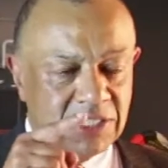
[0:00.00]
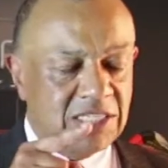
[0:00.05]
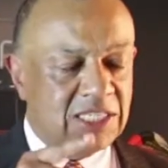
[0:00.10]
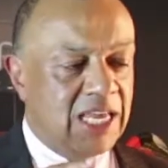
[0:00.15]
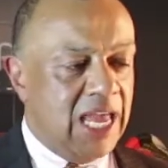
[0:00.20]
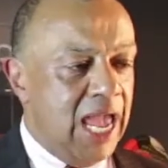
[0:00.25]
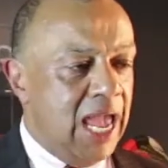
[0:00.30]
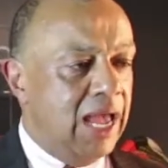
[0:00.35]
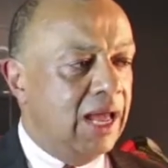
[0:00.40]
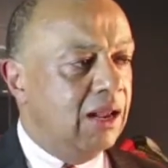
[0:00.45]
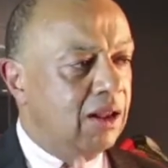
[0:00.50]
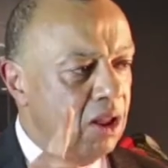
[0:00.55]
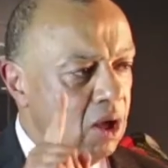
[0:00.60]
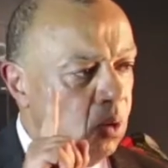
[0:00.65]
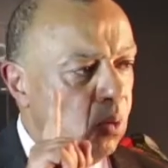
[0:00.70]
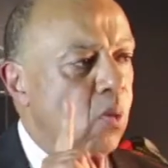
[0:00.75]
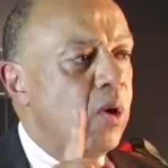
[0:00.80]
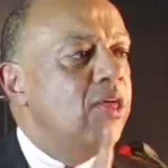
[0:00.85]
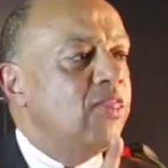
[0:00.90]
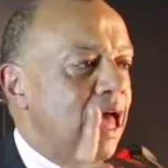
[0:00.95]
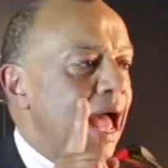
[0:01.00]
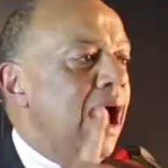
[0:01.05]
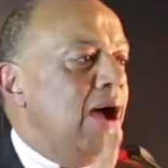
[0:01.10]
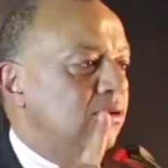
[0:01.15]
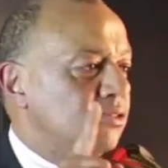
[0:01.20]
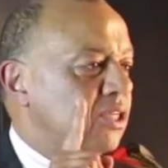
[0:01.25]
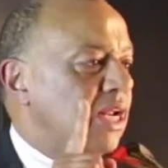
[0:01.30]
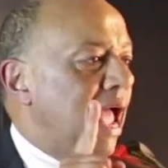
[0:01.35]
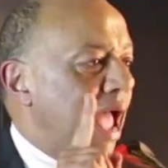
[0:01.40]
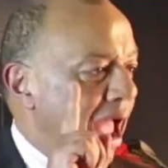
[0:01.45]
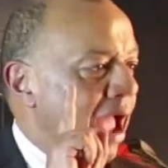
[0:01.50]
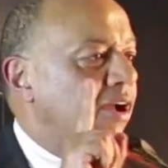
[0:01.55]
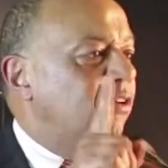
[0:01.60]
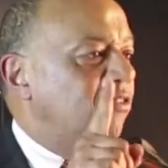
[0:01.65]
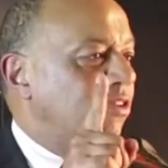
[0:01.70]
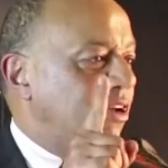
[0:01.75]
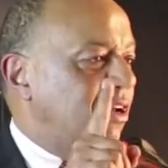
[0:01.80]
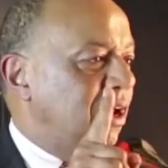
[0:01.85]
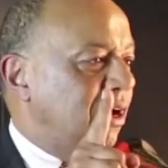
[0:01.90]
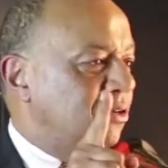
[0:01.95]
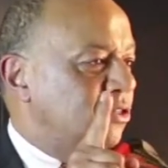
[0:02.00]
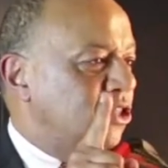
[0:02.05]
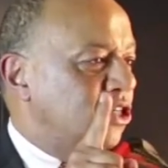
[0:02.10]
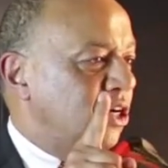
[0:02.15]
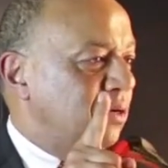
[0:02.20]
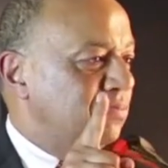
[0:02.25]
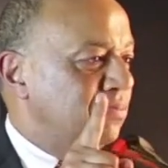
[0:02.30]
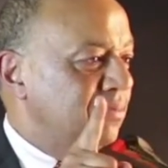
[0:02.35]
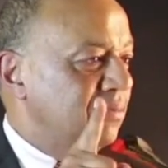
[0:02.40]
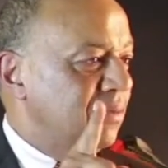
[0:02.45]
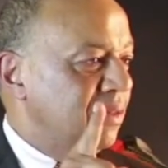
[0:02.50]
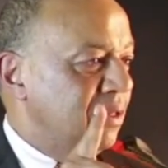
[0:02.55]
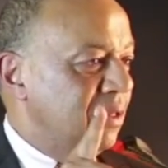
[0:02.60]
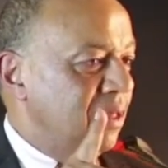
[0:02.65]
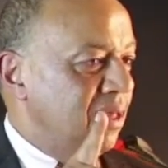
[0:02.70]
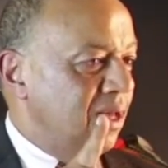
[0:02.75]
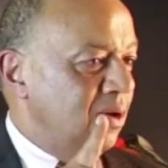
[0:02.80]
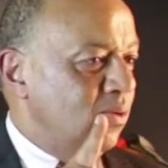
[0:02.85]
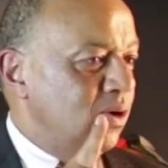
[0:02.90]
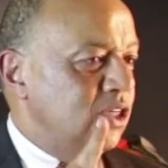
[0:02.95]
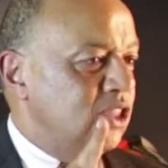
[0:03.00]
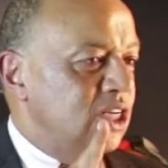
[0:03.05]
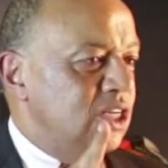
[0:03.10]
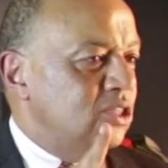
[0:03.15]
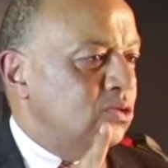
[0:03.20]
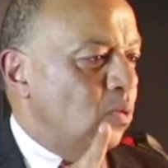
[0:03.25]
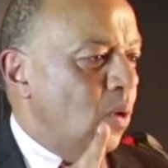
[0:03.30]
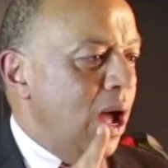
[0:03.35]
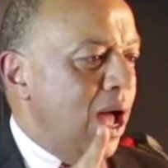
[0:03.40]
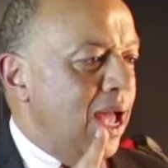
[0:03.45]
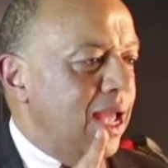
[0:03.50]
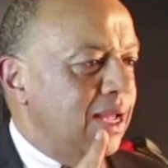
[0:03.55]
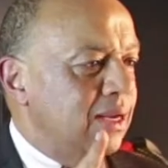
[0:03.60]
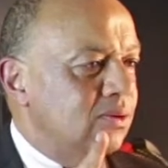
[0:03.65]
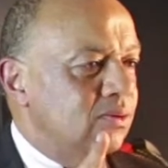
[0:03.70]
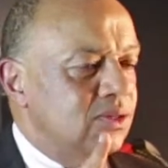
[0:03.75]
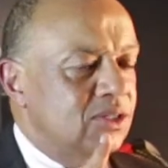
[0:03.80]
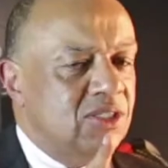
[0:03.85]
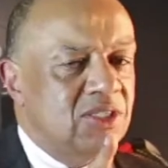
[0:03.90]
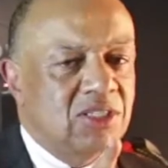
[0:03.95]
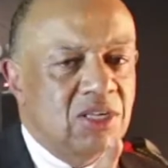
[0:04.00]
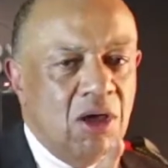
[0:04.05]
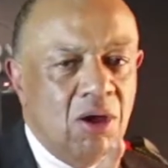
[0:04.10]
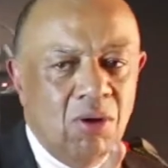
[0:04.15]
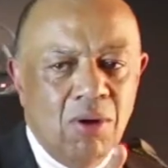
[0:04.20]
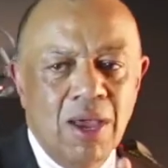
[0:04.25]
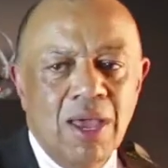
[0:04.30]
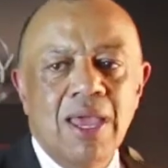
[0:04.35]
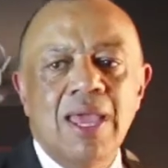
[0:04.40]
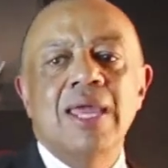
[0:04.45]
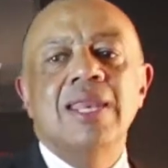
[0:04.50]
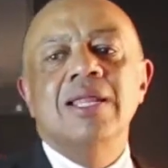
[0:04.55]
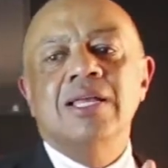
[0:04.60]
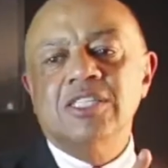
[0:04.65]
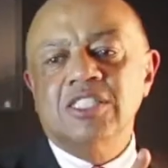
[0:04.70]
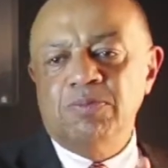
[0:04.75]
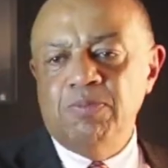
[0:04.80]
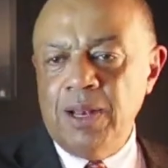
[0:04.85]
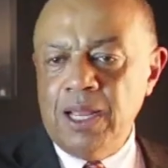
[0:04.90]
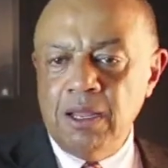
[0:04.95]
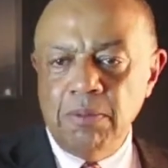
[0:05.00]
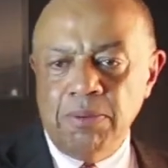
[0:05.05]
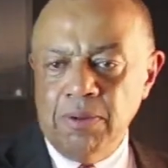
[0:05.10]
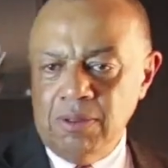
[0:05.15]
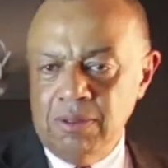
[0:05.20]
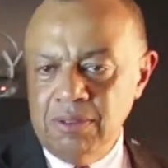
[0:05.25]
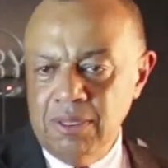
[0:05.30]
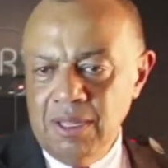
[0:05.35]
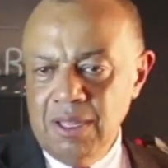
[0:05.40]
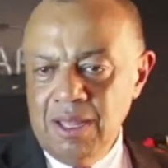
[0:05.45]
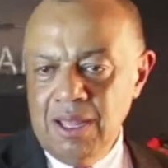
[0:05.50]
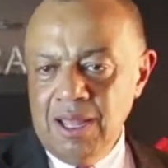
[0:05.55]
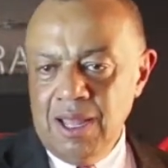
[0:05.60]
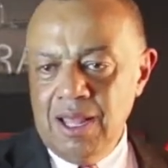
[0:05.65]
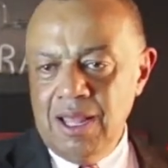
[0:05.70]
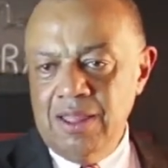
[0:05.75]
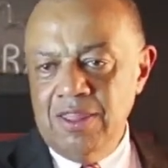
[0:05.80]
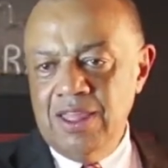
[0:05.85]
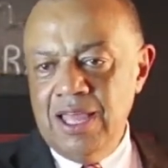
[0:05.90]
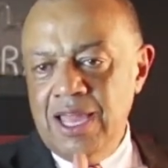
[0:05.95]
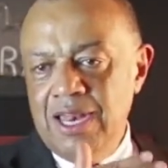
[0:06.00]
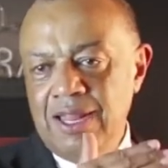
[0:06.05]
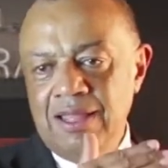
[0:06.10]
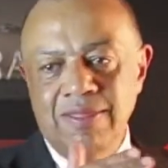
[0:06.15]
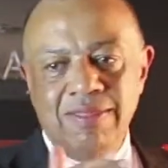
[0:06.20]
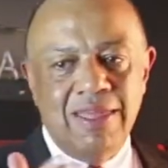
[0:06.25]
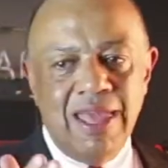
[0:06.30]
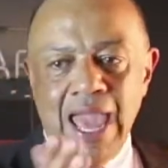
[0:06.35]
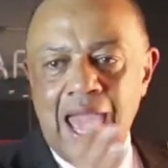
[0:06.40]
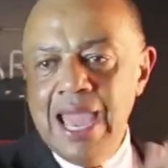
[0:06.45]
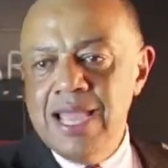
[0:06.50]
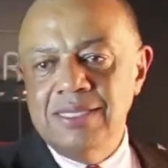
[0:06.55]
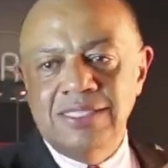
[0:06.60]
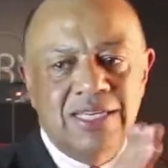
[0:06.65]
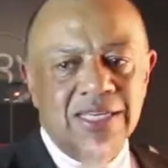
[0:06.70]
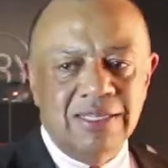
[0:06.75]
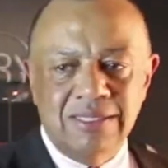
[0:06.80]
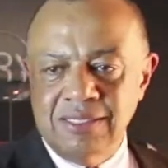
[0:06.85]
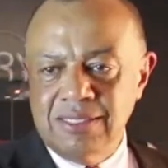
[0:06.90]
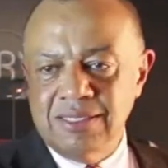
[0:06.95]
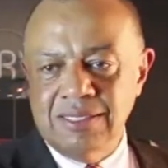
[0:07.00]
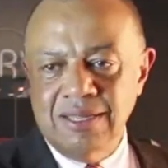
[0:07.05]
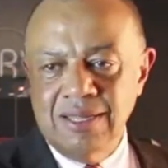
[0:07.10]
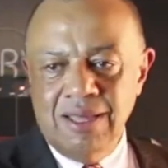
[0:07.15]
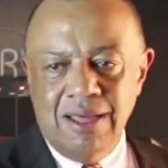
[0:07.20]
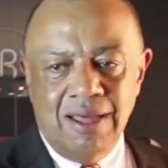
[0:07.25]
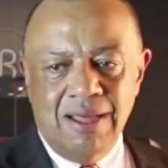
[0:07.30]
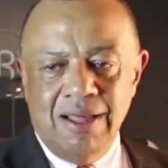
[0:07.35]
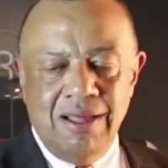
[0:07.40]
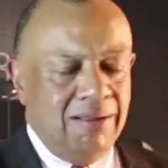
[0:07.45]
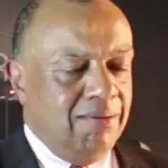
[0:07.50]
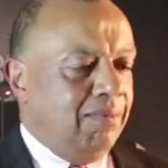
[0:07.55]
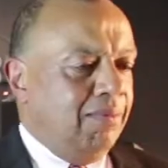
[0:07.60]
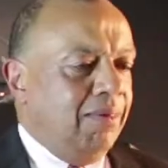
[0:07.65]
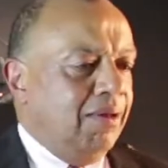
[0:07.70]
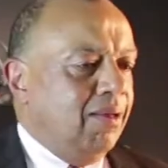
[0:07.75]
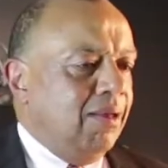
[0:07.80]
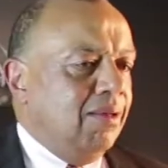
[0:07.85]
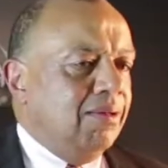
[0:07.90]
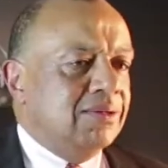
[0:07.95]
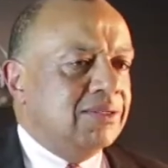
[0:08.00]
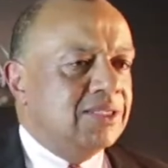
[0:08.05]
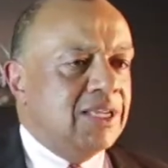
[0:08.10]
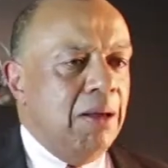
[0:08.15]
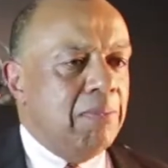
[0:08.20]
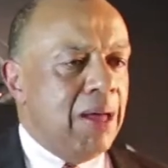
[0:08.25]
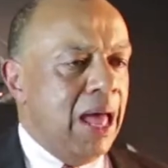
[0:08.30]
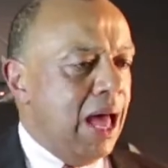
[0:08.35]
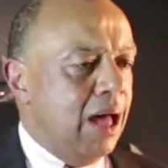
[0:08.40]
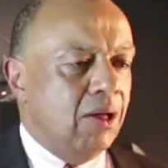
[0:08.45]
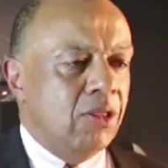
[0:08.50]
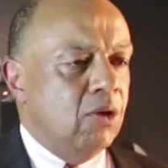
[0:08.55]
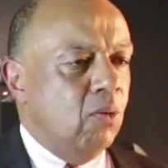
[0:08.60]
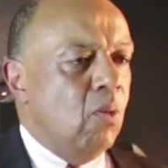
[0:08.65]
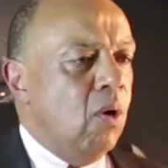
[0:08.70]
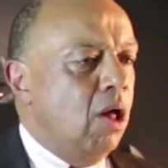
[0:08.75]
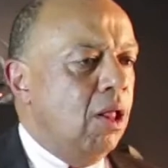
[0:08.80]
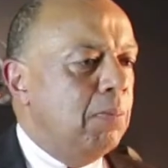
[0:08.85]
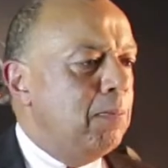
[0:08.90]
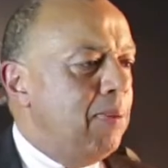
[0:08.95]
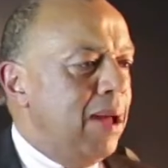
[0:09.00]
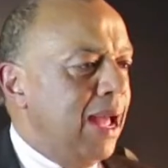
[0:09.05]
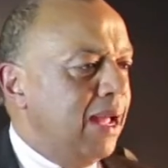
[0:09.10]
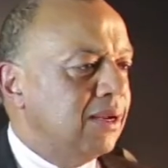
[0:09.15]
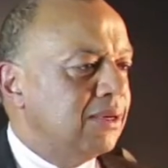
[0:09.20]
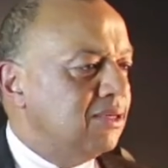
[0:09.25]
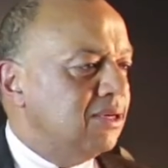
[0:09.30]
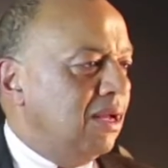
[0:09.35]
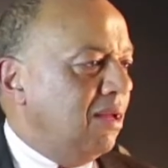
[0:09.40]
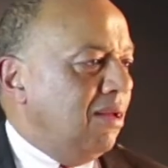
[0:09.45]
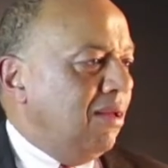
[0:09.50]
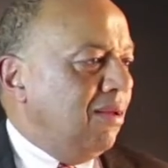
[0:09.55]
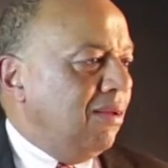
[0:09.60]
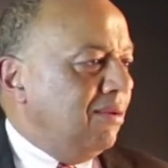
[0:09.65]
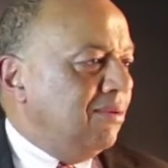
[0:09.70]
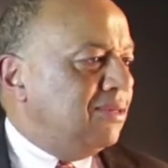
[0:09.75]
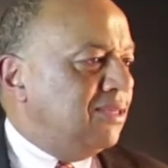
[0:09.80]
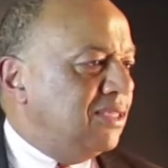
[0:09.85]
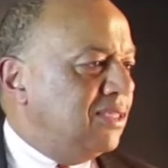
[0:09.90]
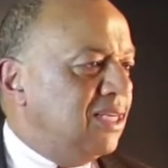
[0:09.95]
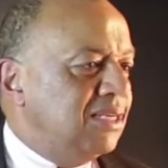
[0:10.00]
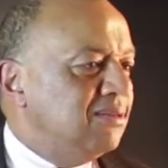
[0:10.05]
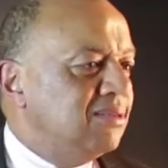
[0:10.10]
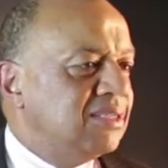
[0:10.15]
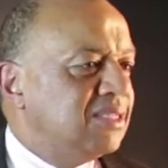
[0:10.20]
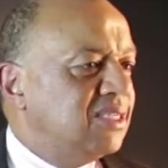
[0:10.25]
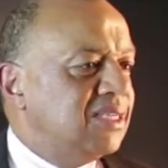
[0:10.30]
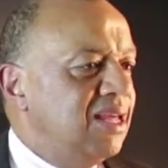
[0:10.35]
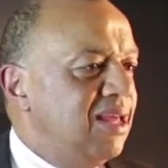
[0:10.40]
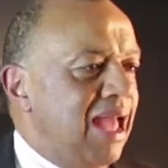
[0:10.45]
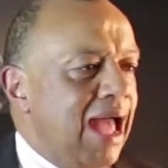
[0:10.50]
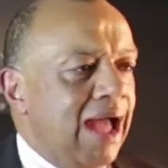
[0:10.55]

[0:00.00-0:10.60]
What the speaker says: scale without agriculture, which is why it was so inexplicable that in the 80s, somehow the World Bank didn't see